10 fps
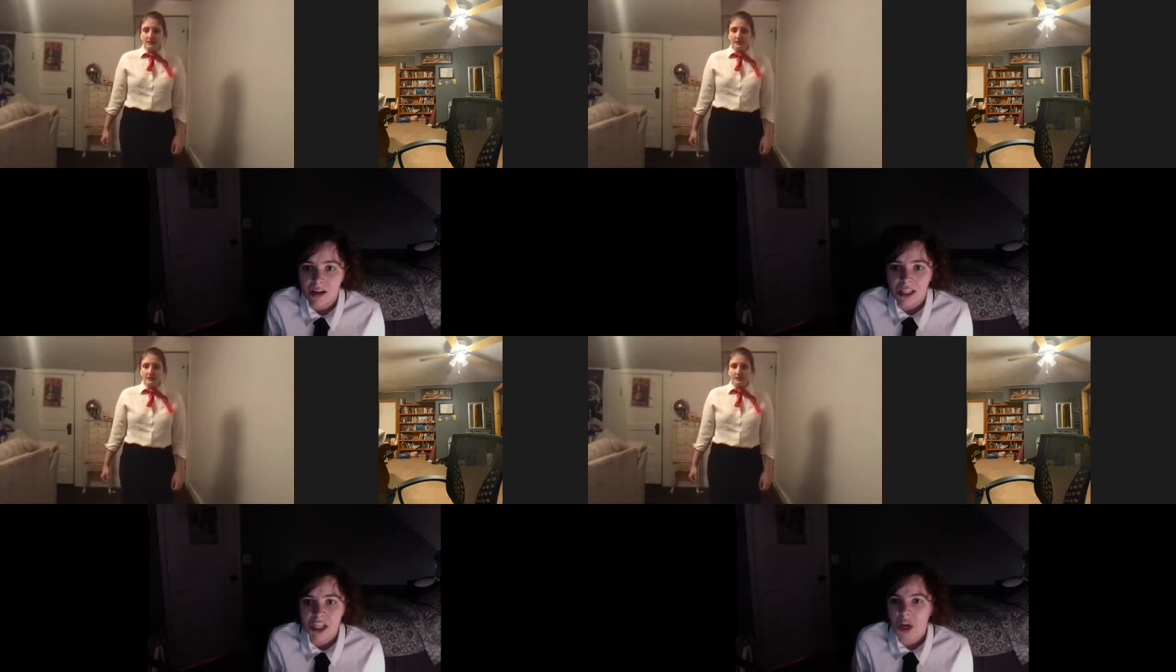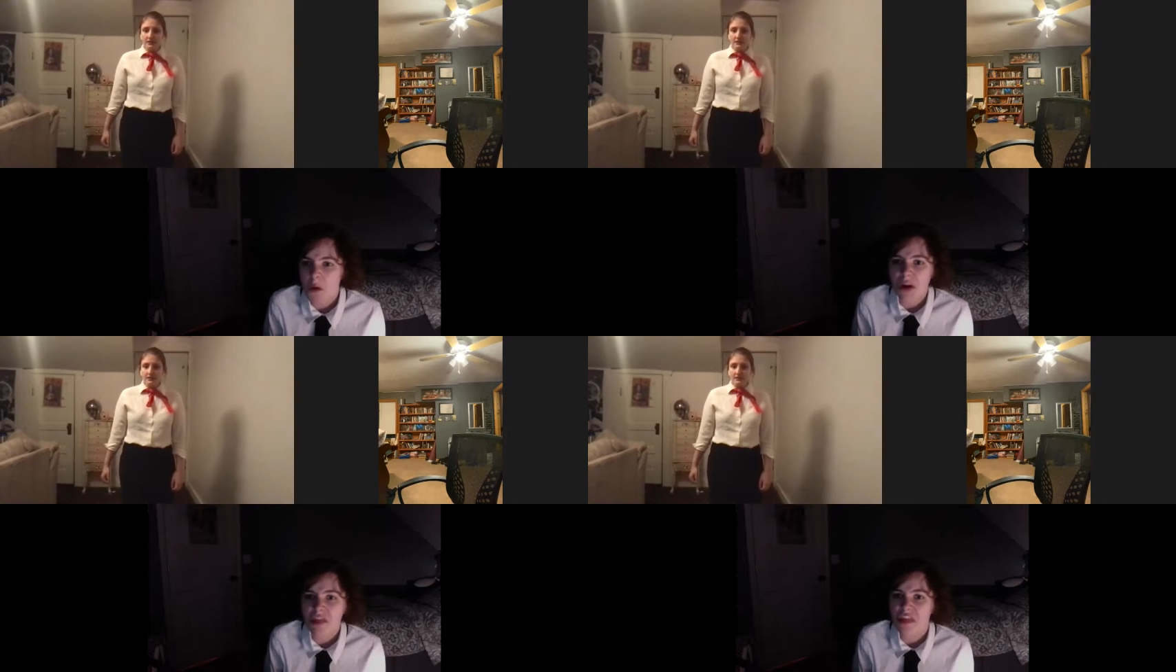You
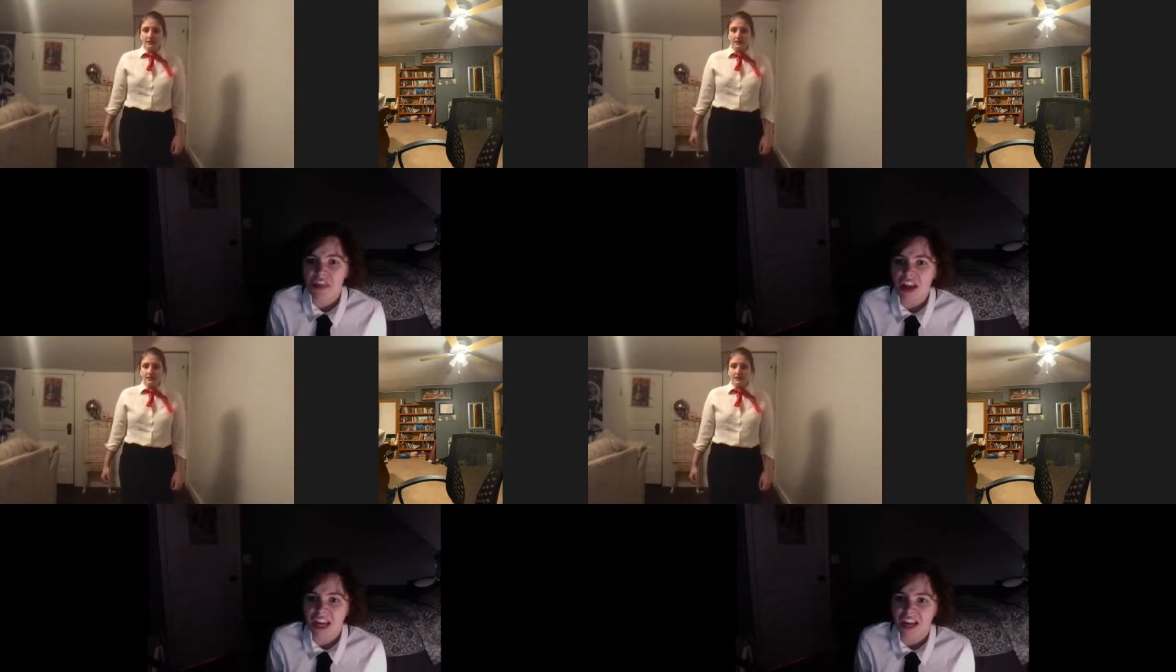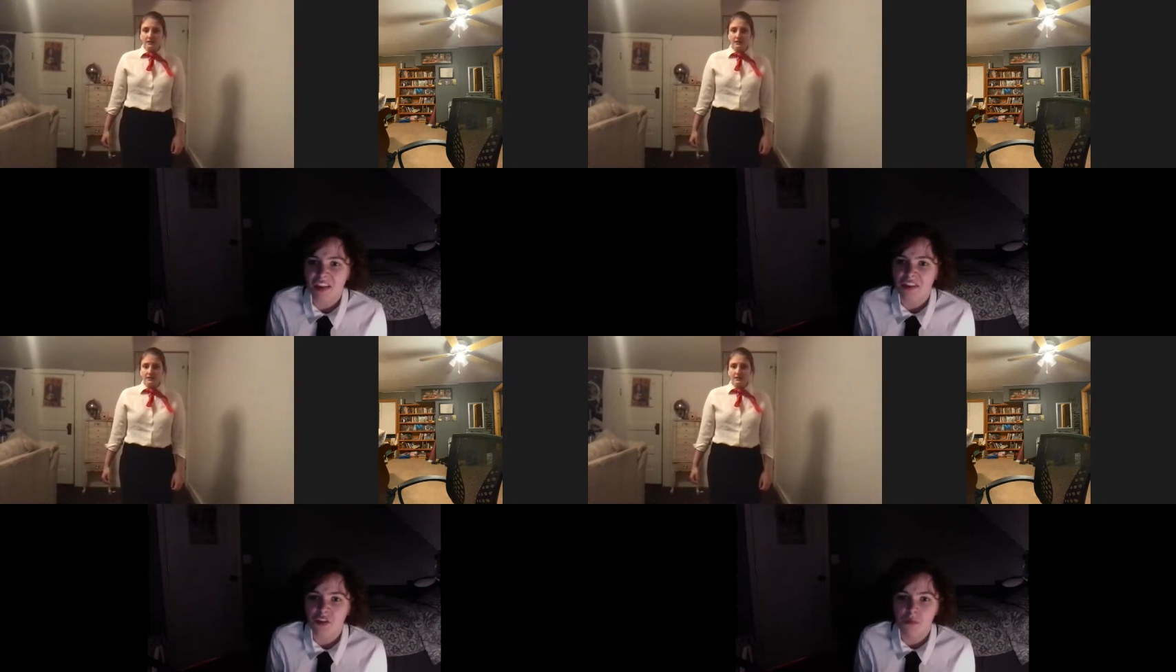aren't thinking that
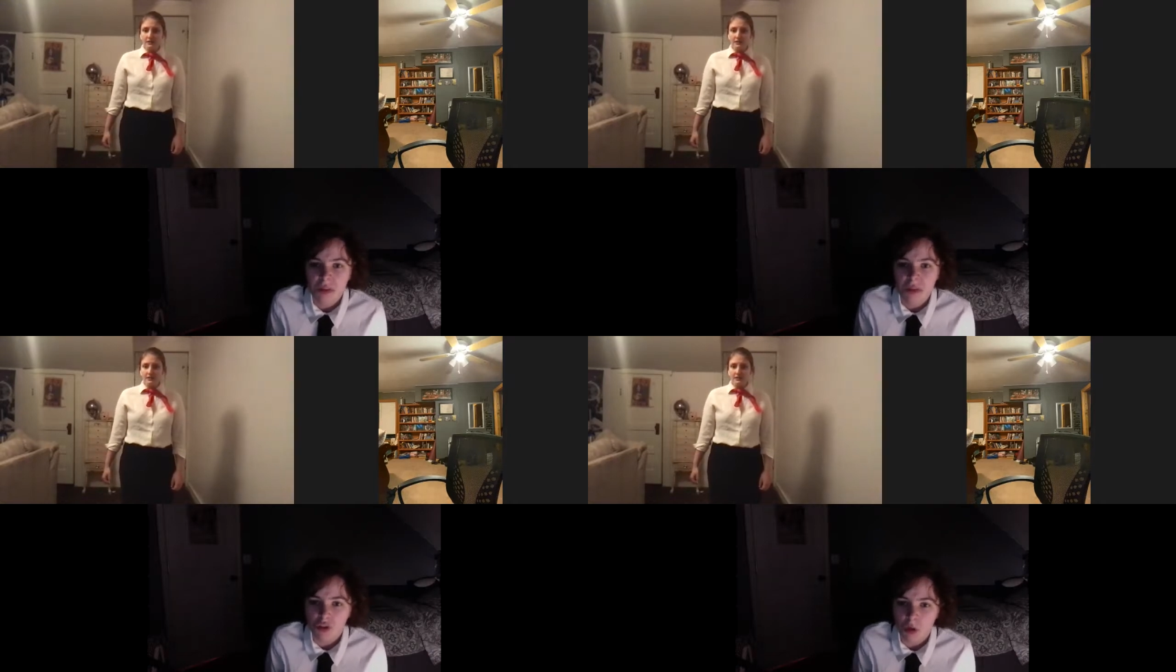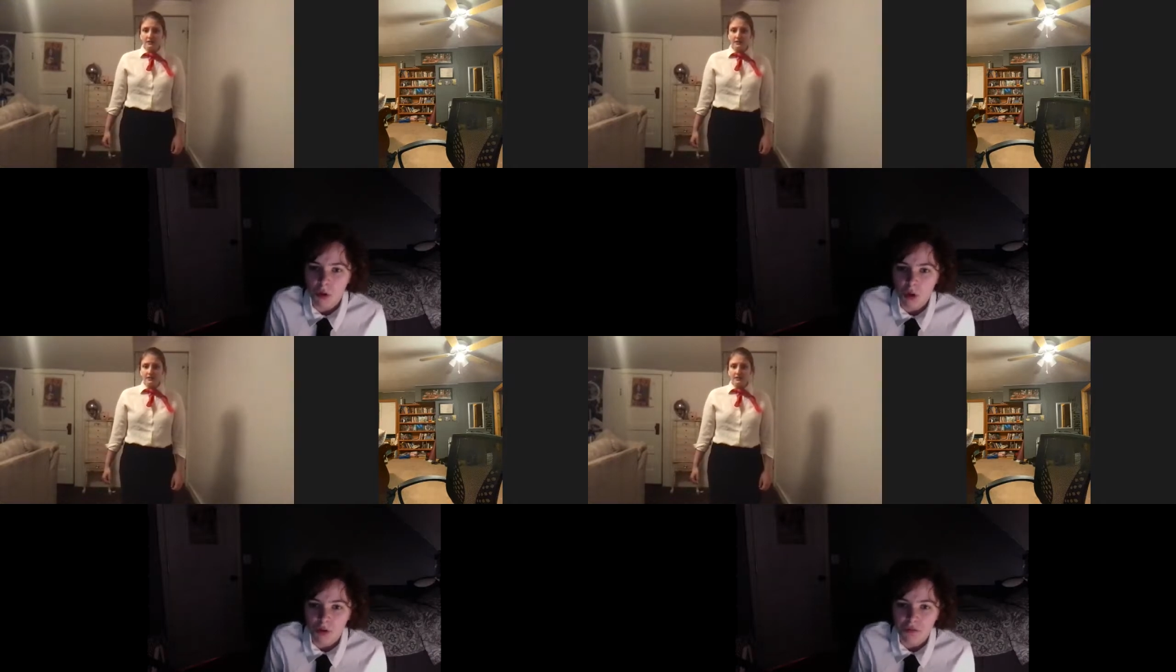this miserable
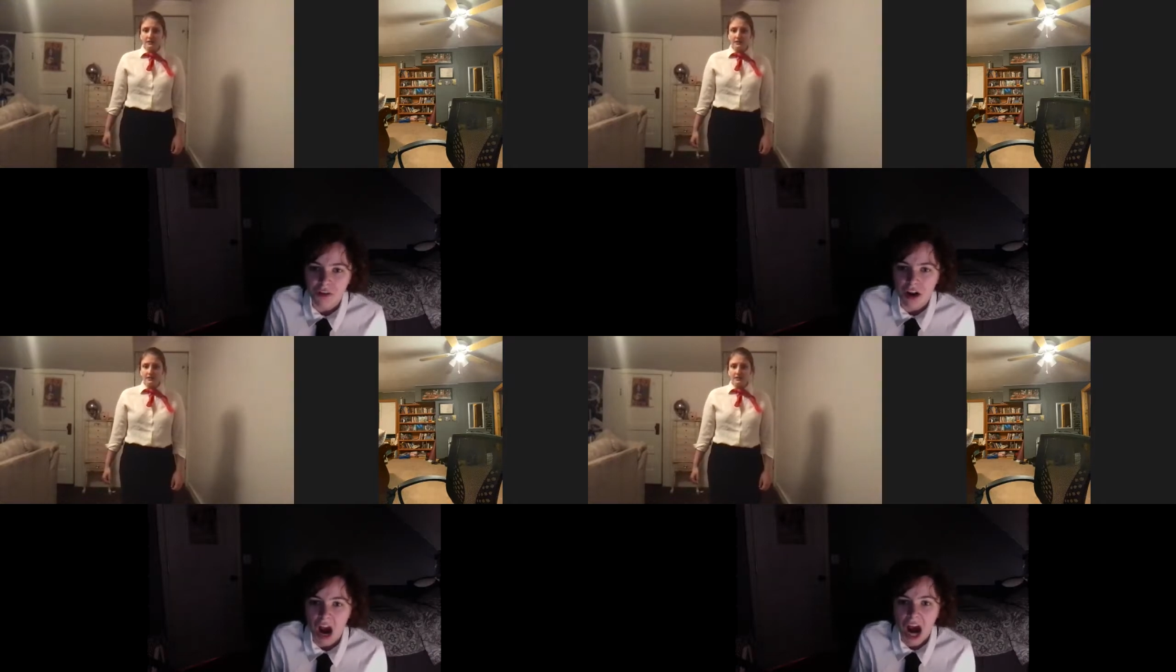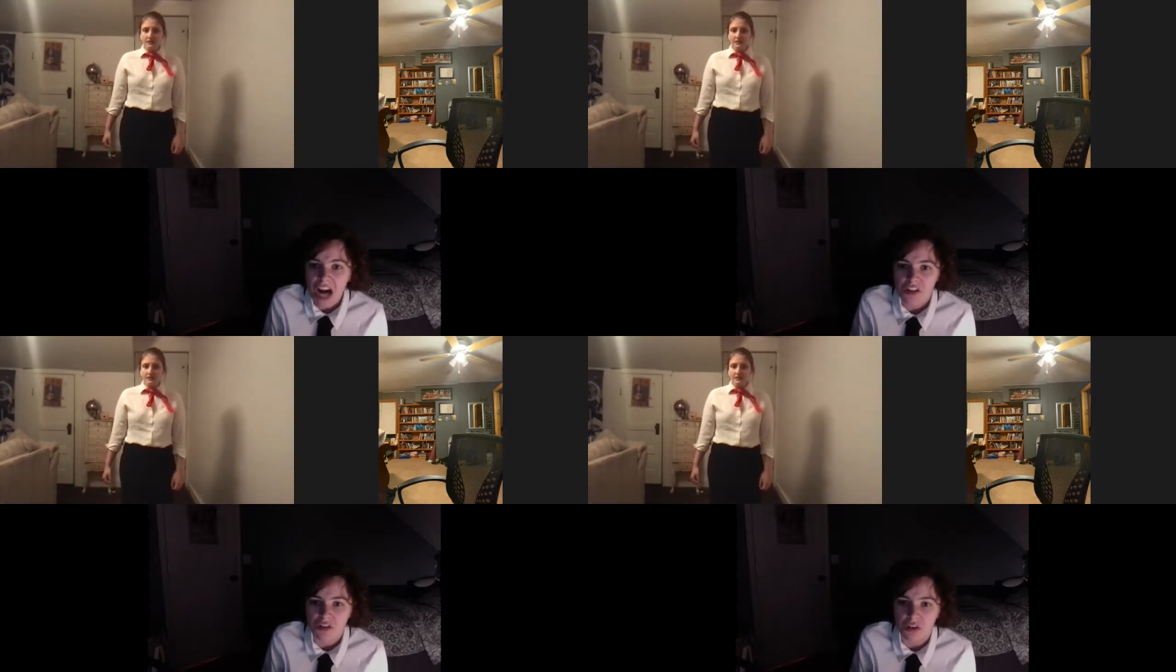old affair I'd
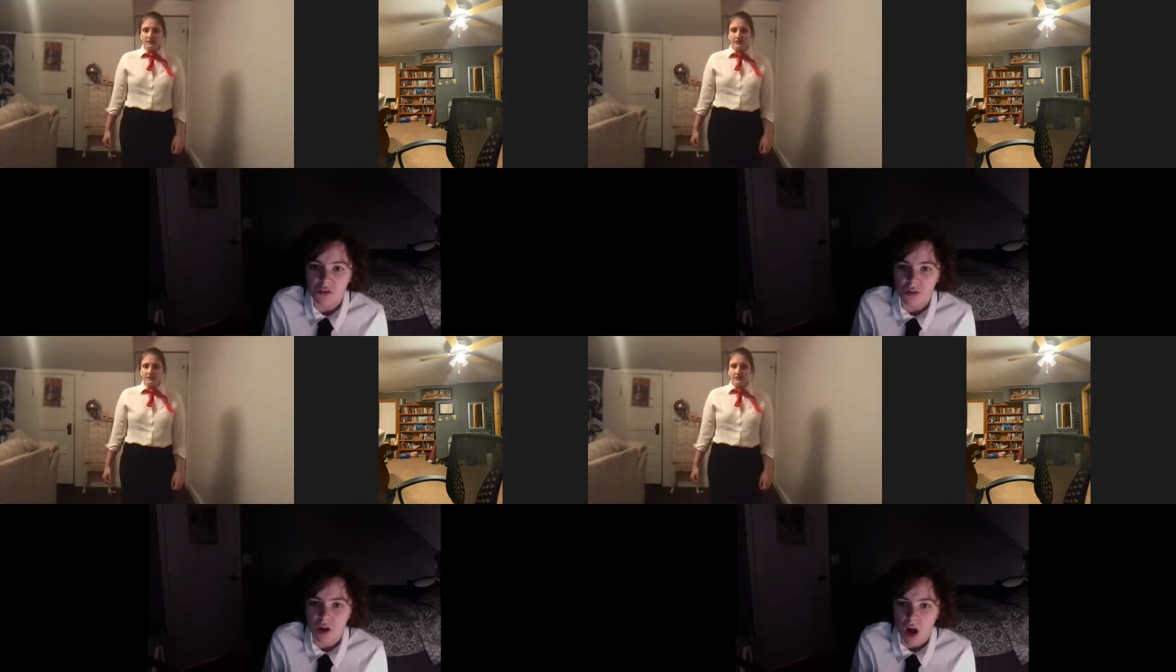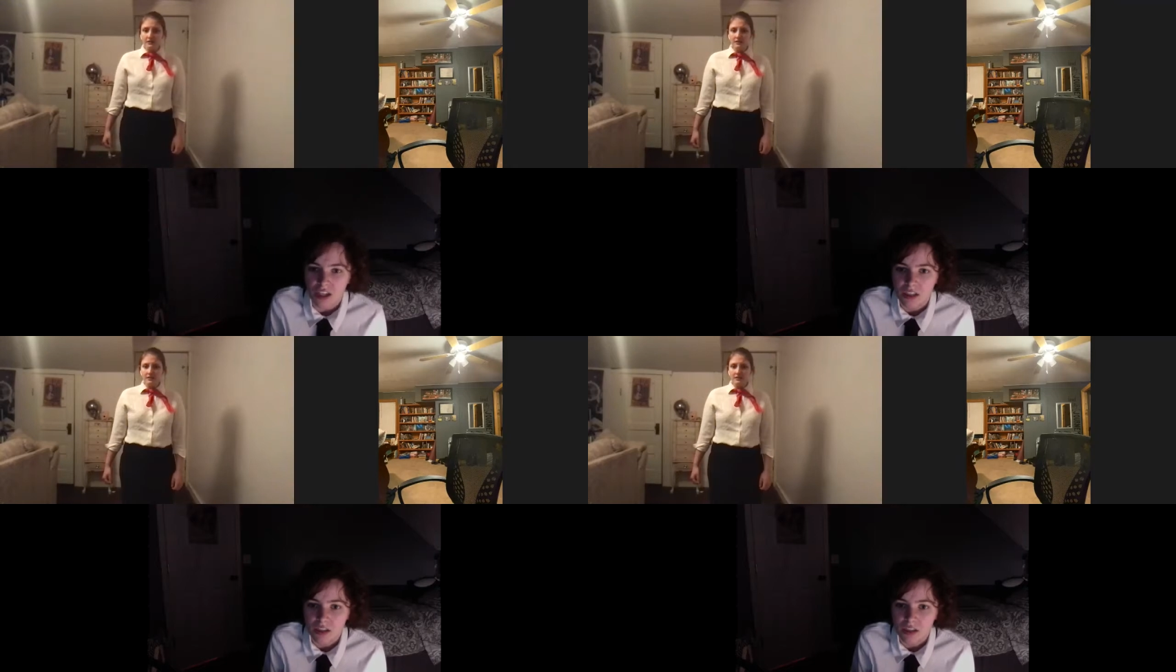as good as forgotten.